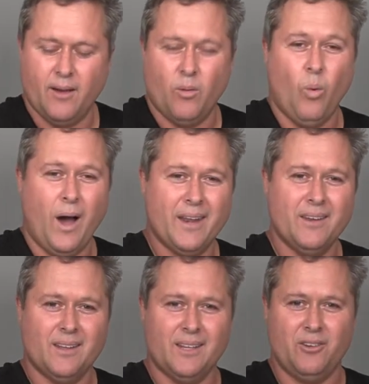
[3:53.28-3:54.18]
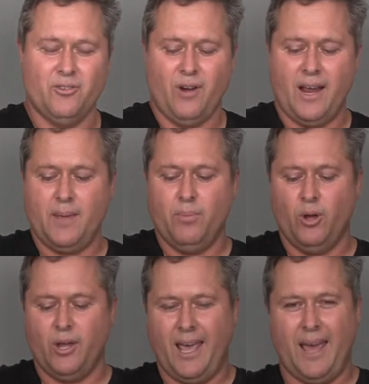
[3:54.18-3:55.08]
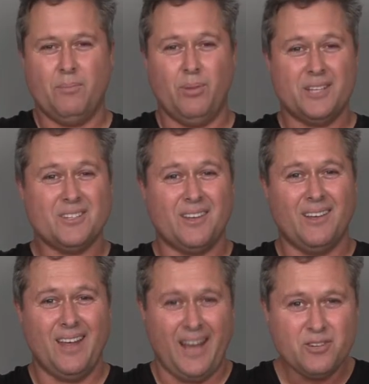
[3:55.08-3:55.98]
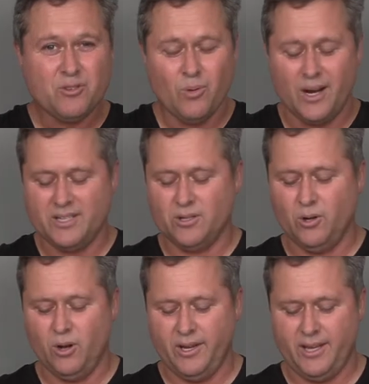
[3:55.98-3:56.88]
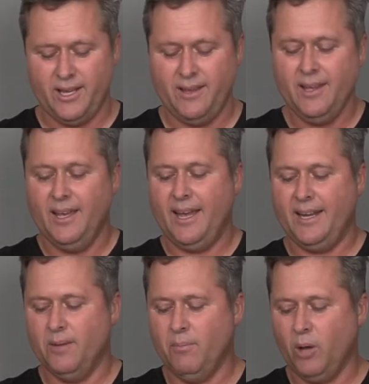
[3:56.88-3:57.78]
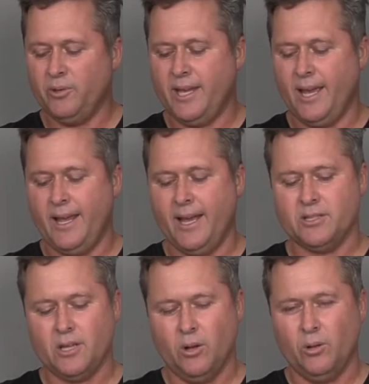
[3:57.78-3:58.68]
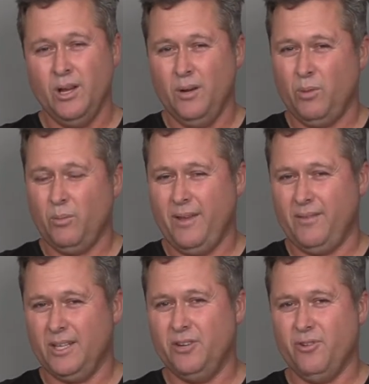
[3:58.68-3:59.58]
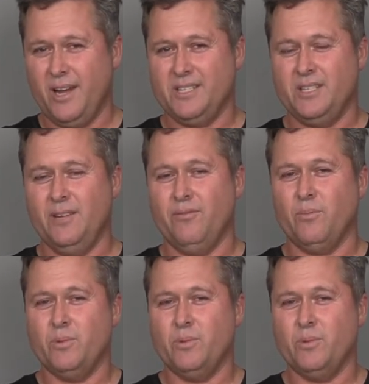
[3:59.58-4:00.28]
1 litter tray per cat plus an extra one is a good idea. And in a multi-cat household, probably having litter trays in different